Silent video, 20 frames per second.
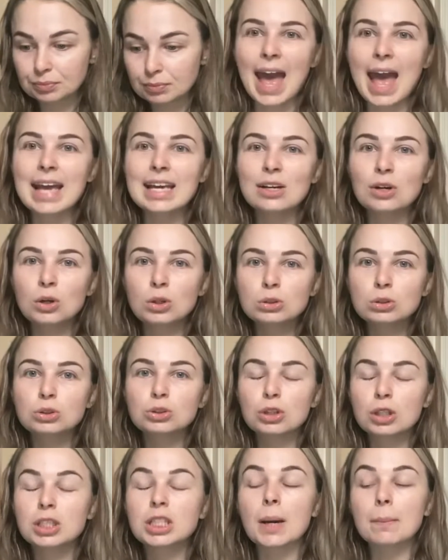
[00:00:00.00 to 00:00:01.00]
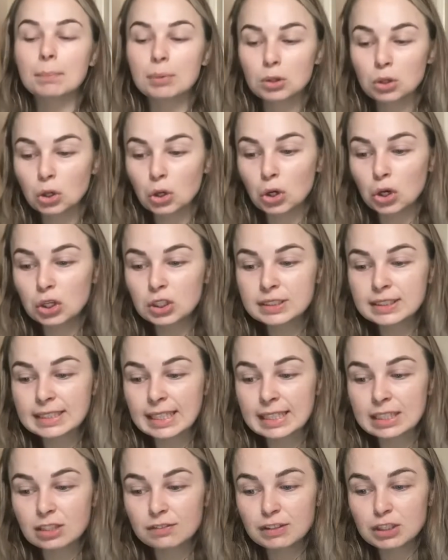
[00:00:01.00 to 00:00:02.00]
800 plus
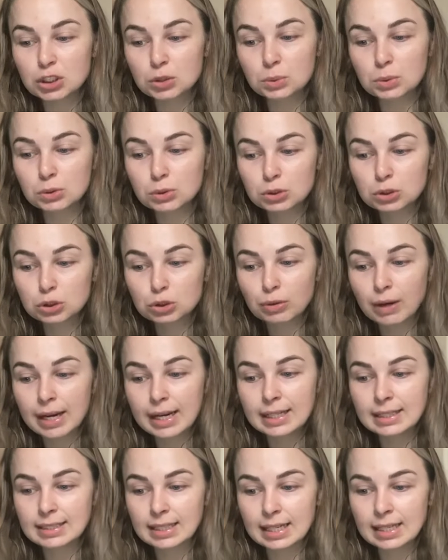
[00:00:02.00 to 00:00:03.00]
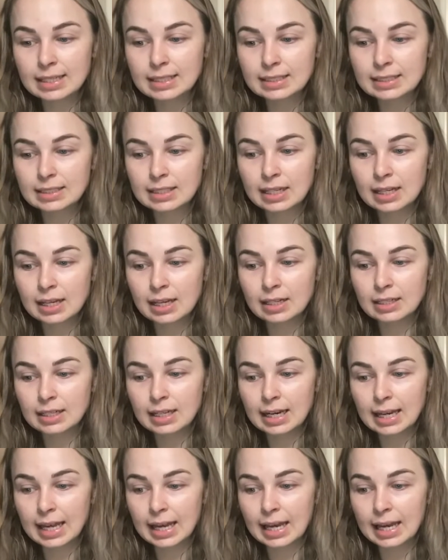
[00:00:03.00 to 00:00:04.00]
individuals trained
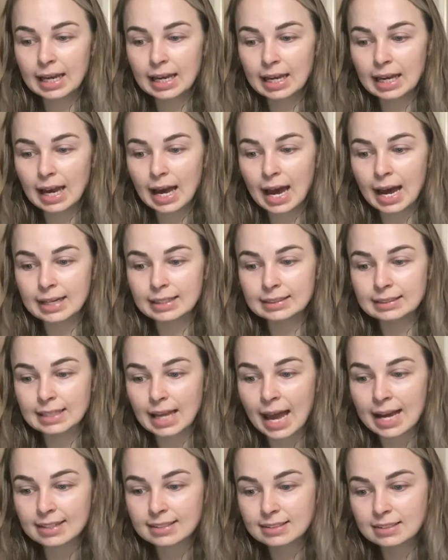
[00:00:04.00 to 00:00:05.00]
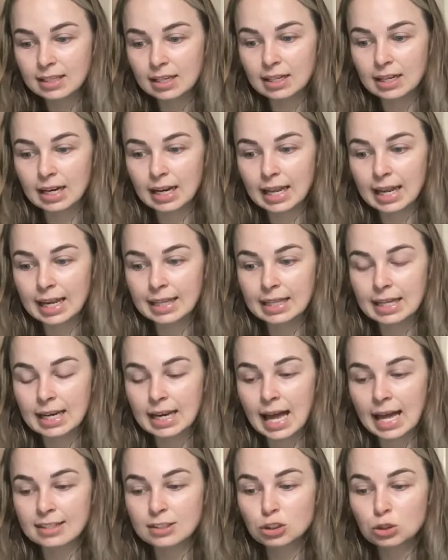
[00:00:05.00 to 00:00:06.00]
internally and externally in the
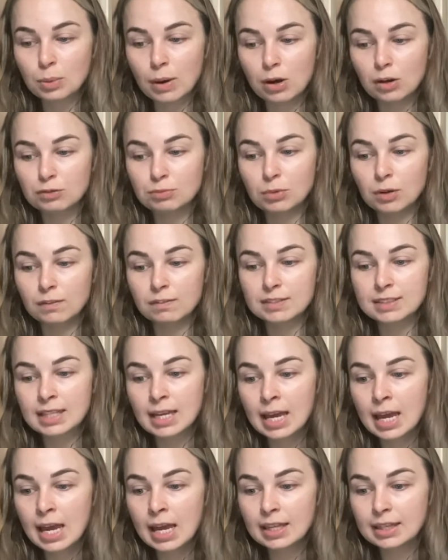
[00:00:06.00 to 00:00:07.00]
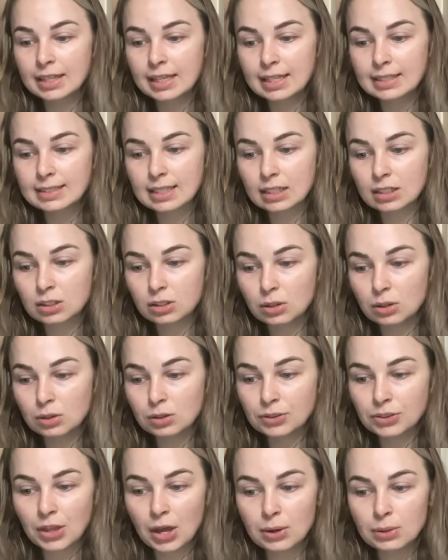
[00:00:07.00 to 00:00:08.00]
last 12 months. These
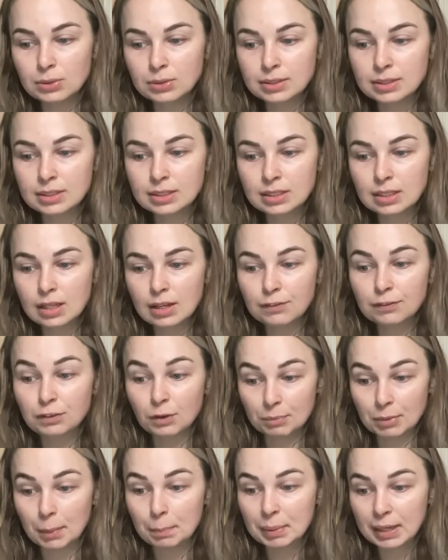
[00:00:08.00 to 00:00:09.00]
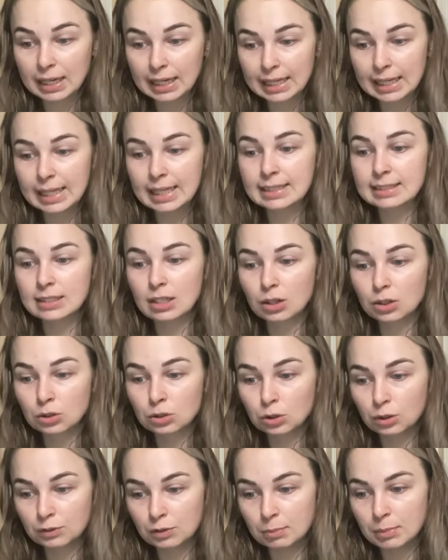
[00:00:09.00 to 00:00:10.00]
include those from the police,
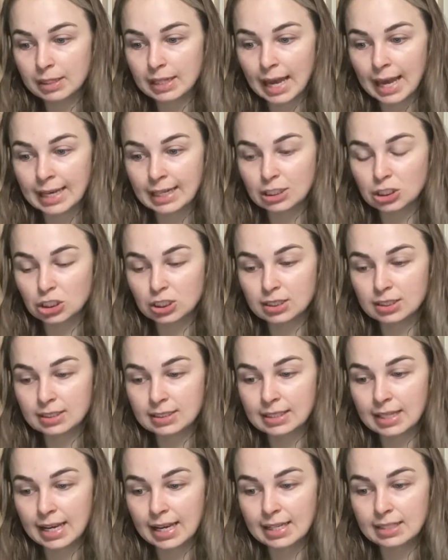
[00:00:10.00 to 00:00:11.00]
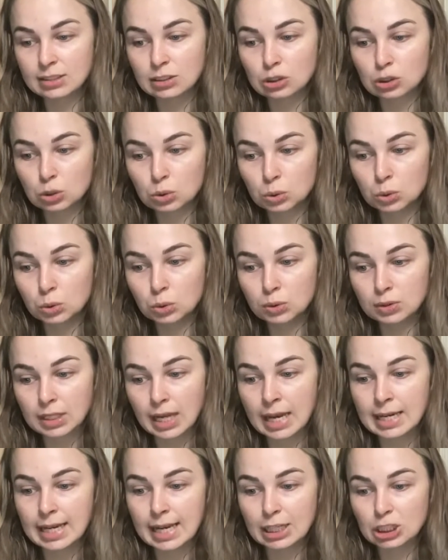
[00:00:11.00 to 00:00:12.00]
government agencies, schools,
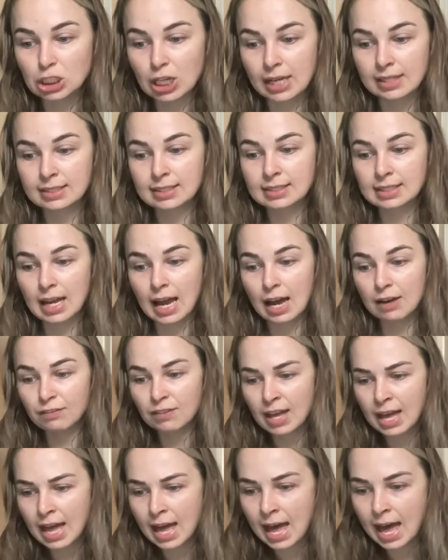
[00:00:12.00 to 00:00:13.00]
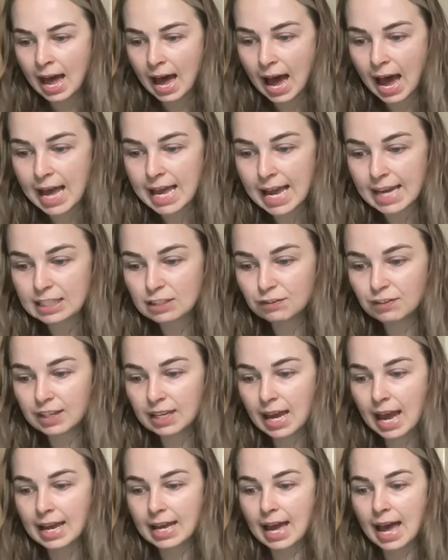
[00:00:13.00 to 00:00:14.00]
NHS staff,
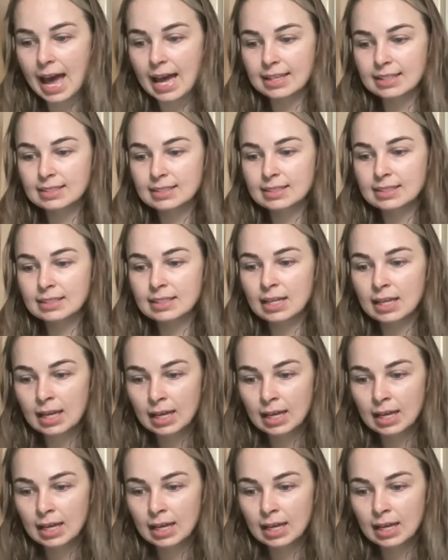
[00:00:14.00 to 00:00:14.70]
ISVAS,